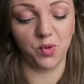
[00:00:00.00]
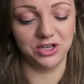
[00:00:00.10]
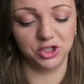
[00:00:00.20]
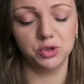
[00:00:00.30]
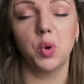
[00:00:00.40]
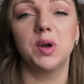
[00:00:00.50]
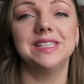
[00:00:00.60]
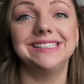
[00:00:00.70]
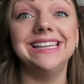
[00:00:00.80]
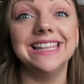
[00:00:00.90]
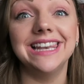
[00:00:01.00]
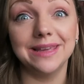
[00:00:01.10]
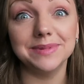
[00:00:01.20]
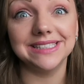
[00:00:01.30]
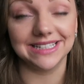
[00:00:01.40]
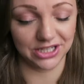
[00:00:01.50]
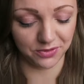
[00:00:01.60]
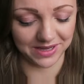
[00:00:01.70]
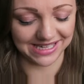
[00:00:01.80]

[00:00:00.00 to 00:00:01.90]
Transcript: We just want to see the lipstick, don't we?